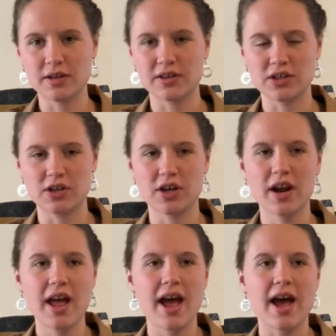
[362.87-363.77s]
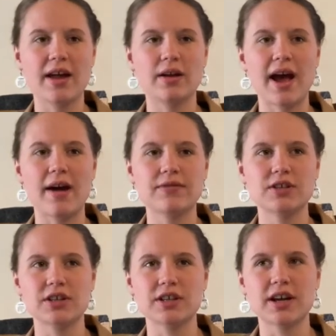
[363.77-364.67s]
to know the gender. And
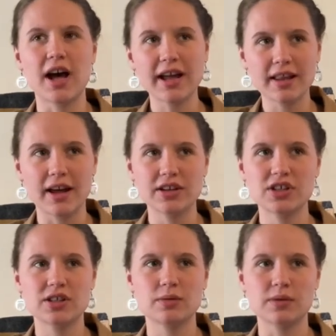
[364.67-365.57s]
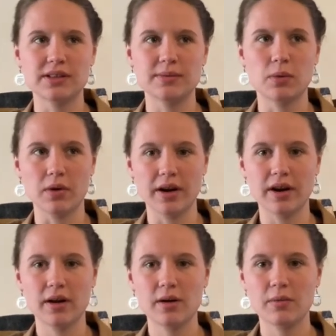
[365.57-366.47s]
after Kyla was
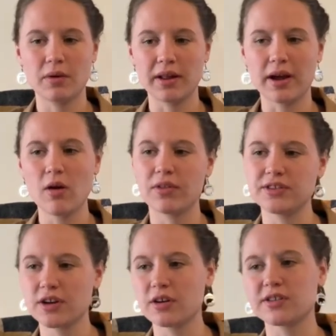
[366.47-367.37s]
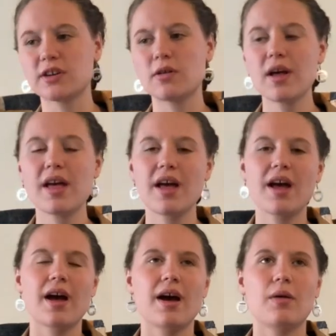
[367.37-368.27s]
born, we were like, oh, there's a girl. So
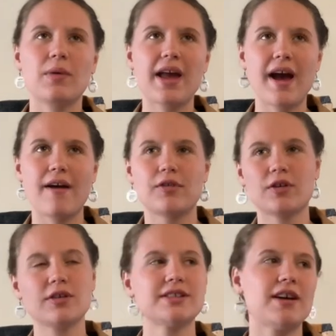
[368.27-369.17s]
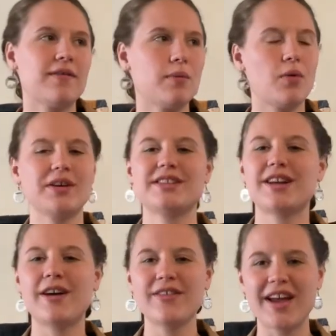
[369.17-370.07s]
we have girl stuff and boy
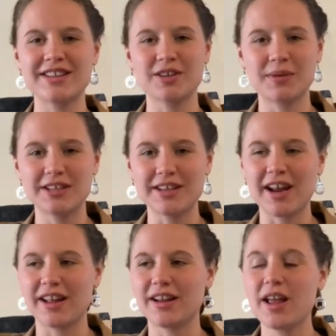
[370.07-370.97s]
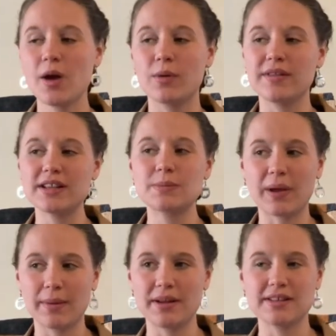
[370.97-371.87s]
stuff. And so we decided with this
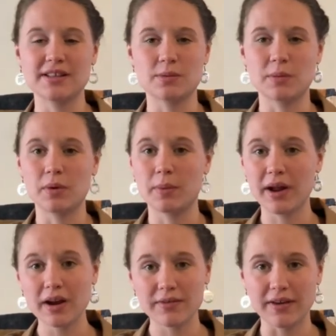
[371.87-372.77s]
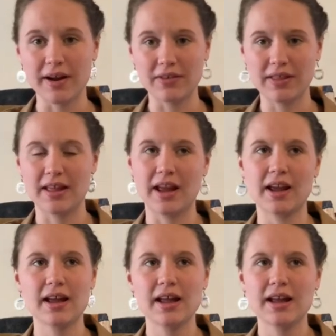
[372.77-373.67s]
baby, since we're prepared for
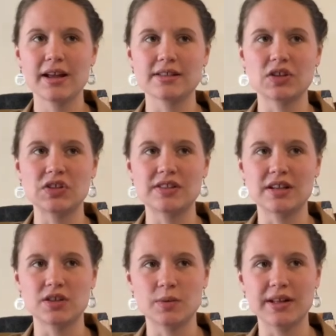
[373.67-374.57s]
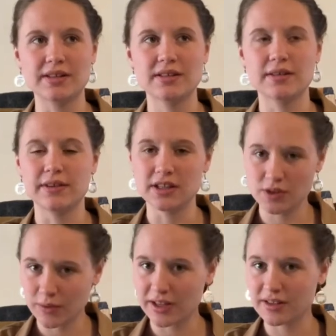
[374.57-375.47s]
everything, as long as it's not twins. If it is
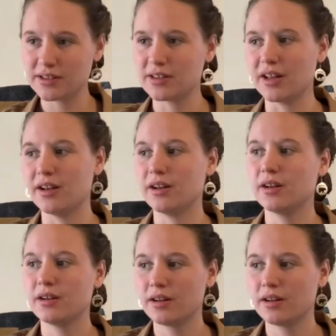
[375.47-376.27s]
twins, then